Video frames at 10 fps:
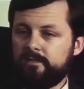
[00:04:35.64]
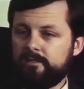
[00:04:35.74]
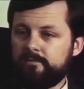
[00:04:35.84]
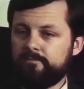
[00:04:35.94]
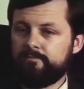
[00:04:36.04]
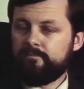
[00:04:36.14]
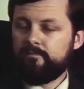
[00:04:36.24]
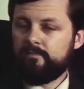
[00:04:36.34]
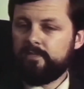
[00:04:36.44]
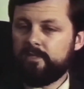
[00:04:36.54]

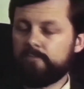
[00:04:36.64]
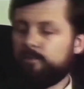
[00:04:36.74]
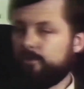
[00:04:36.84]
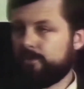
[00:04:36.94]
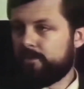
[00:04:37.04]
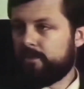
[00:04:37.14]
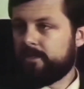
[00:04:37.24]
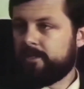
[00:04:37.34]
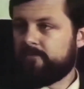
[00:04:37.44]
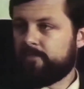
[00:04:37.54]
uh, employed
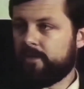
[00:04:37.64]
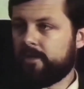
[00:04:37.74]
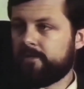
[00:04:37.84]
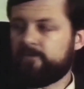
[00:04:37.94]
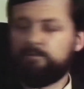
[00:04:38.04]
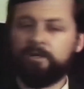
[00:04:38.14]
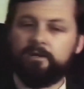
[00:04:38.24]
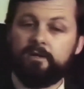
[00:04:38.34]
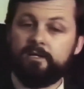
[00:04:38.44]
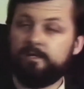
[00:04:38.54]
by the FBI in this
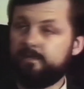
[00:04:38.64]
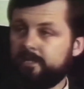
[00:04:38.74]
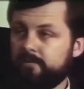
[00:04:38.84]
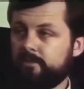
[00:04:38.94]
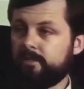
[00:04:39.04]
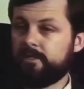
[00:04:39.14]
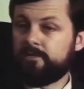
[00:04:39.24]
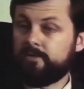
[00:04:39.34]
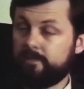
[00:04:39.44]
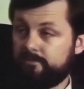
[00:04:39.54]
manner. I didn't take money;
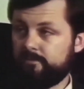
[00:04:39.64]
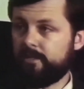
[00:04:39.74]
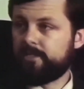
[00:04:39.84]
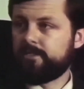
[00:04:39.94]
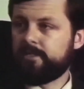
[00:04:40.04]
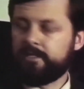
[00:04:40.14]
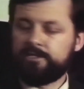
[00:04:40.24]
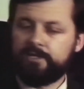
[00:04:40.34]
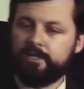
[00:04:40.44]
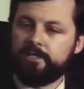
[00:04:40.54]
I took information in
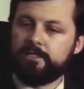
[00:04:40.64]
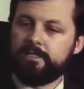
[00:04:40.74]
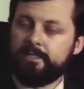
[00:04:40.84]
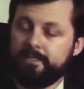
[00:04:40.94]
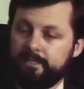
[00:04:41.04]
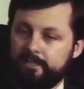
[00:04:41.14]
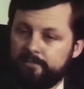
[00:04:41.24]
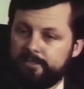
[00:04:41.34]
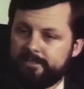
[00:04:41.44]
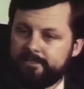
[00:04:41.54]
exchange.
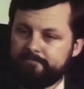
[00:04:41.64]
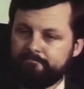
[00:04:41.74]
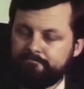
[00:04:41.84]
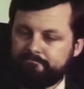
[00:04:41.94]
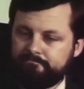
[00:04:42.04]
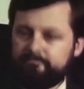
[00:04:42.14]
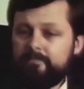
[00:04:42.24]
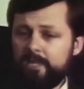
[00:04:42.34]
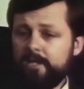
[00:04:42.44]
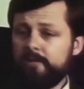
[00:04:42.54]
But um,
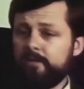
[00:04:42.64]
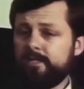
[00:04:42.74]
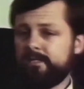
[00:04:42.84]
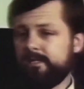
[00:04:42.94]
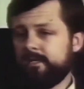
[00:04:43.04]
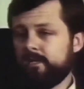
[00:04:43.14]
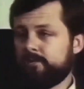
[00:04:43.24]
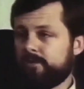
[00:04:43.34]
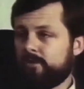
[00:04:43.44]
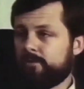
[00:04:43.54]
at any rate, they
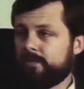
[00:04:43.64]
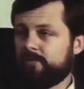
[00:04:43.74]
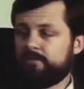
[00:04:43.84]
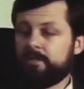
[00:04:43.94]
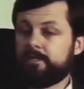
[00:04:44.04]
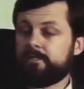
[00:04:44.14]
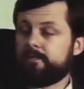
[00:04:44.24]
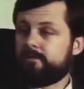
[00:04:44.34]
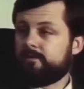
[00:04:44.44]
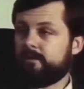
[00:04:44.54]
came and told me the FBI
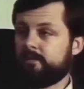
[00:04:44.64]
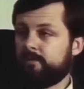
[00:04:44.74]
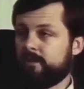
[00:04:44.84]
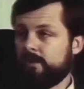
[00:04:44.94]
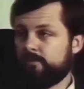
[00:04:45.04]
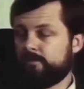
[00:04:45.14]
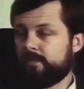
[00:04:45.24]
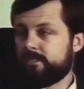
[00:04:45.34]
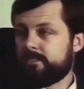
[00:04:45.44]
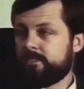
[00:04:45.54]
did that uh, I had been
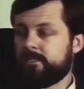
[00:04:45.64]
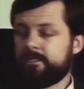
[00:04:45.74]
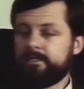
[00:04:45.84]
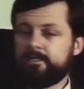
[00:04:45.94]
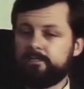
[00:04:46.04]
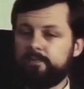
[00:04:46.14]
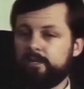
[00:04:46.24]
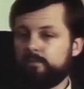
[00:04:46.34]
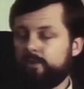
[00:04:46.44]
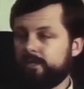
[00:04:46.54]
compromised uh,
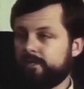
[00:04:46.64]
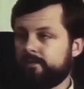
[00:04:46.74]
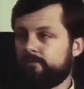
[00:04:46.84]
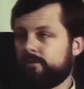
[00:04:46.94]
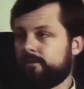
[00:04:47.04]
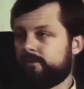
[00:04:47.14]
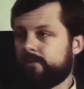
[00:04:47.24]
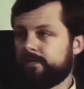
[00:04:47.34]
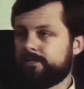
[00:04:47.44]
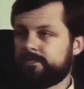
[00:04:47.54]
by a break-in in one of
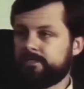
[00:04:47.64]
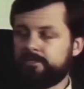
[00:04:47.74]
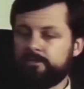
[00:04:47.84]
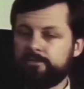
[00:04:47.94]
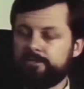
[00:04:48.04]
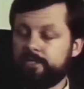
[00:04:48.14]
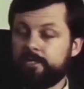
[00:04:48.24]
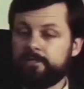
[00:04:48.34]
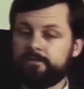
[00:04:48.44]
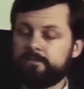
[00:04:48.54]
their agencies in
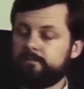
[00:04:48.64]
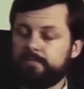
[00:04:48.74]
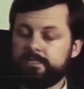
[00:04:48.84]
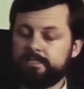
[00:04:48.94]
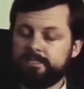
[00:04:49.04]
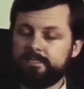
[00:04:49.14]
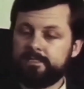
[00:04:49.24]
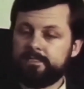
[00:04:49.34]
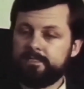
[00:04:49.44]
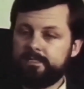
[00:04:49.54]
Louisiana or someplace like
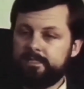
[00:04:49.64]
that,